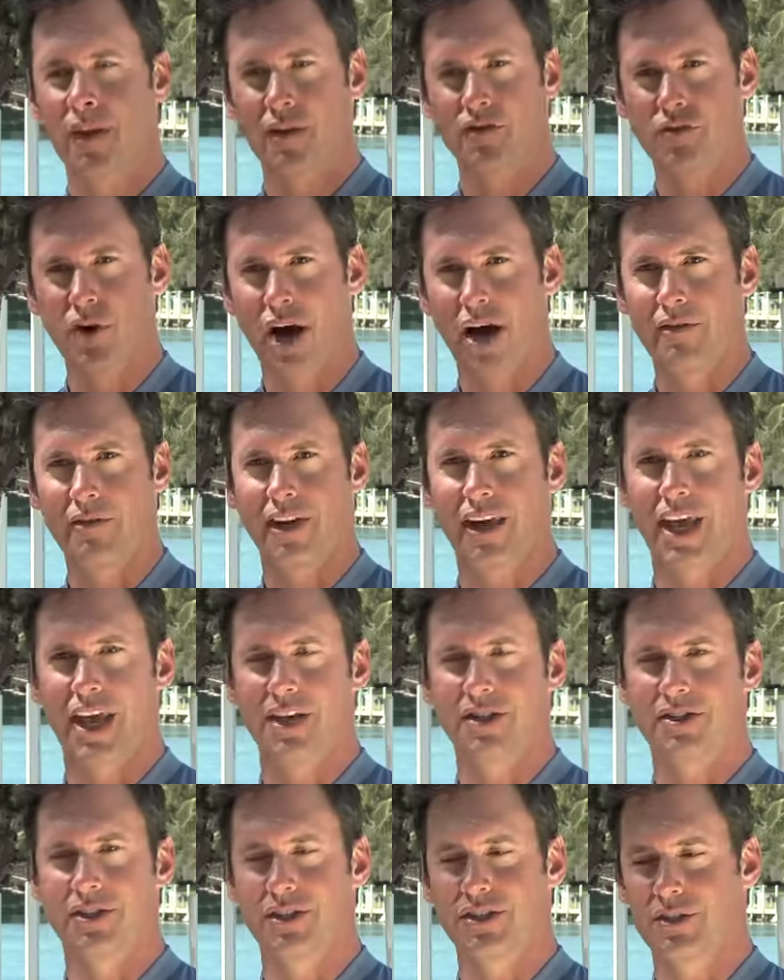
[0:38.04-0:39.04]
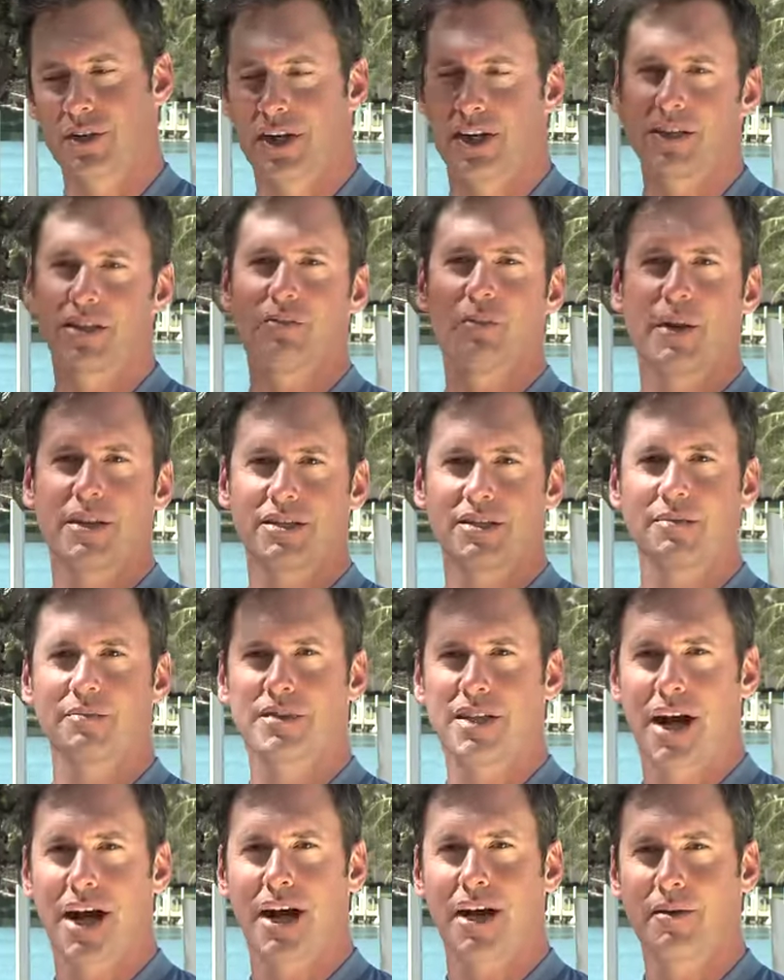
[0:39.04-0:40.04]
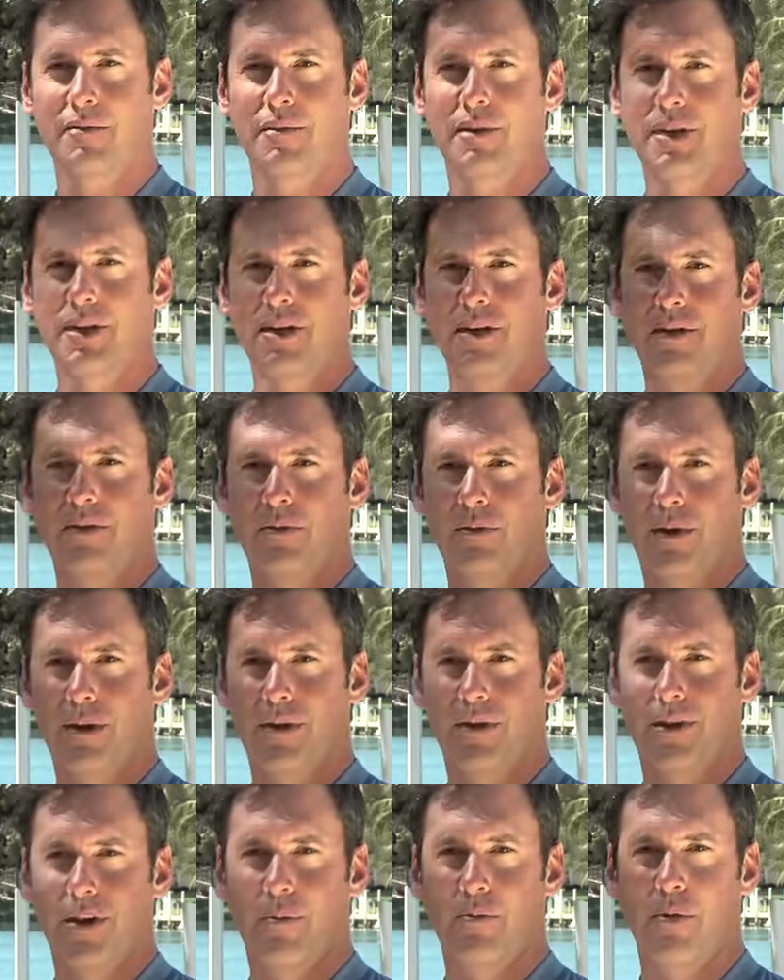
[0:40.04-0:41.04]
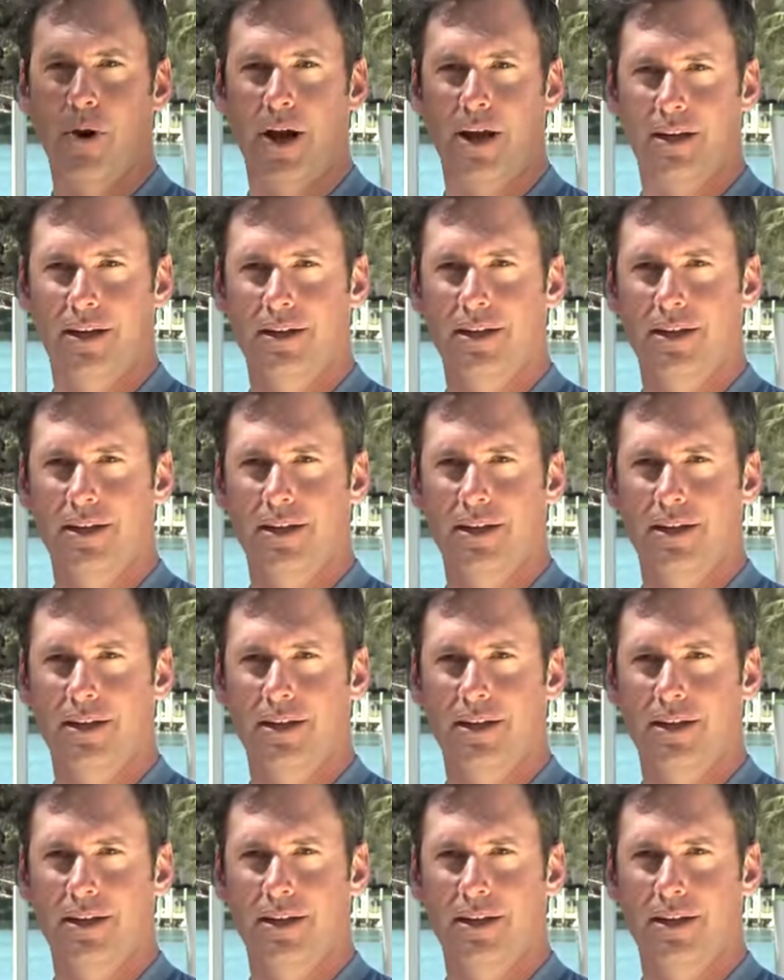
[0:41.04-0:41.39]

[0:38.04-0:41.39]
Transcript: drive occasionally, so I could spend some time with uh, Branton